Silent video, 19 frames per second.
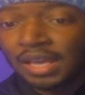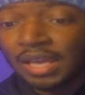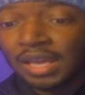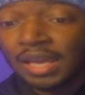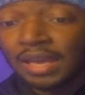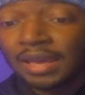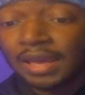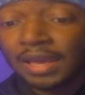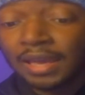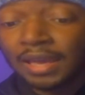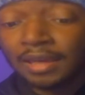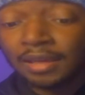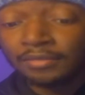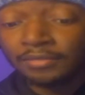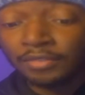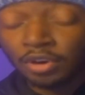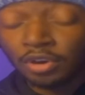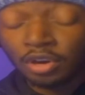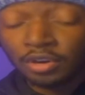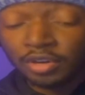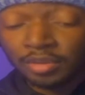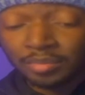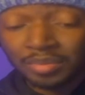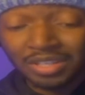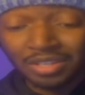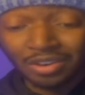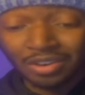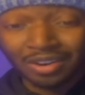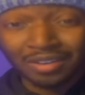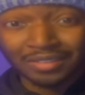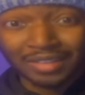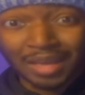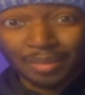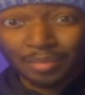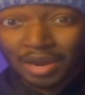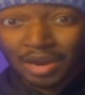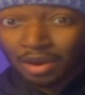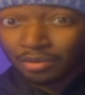And for her to be on that
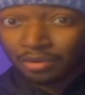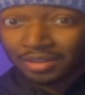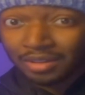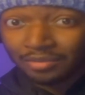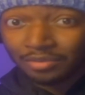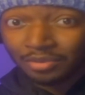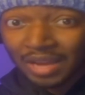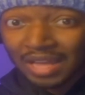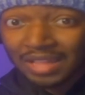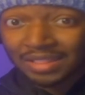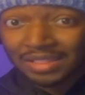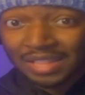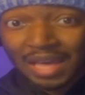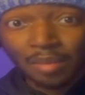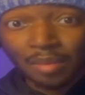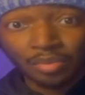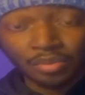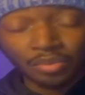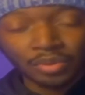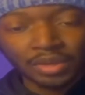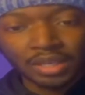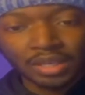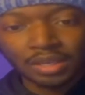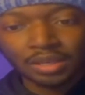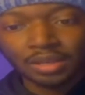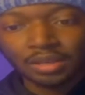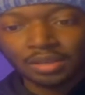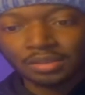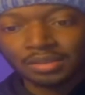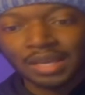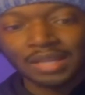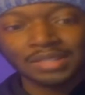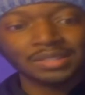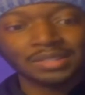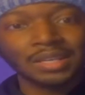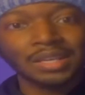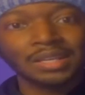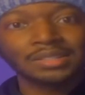power level at that point, that's
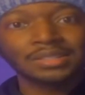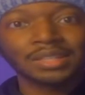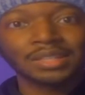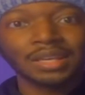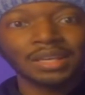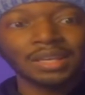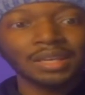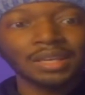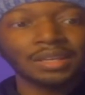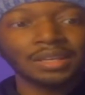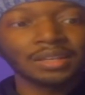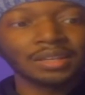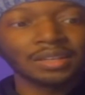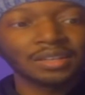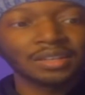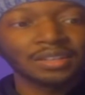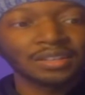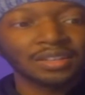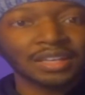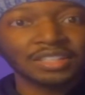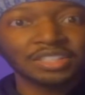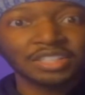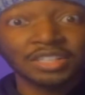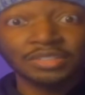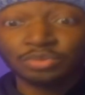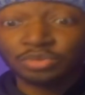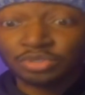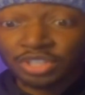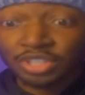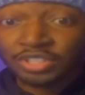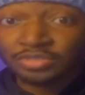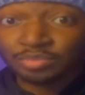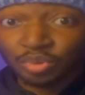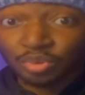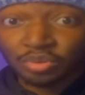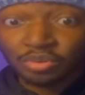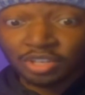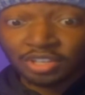insane. Like she was just
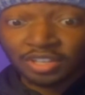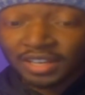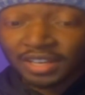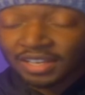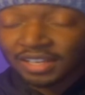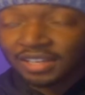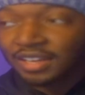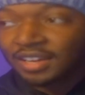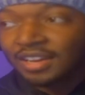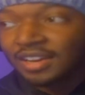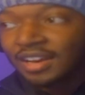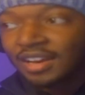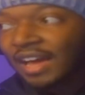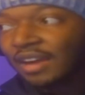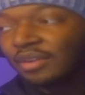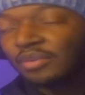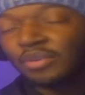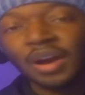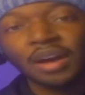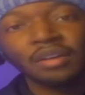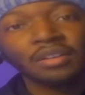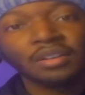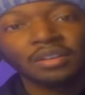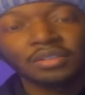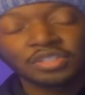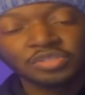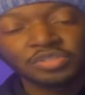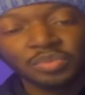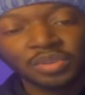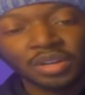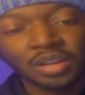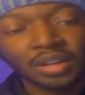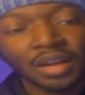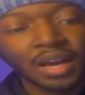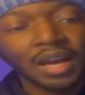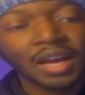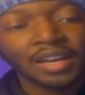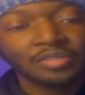born, like I don't know how long she's been
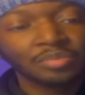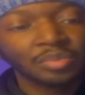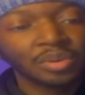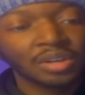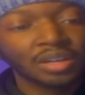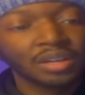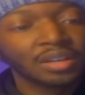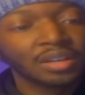alive, but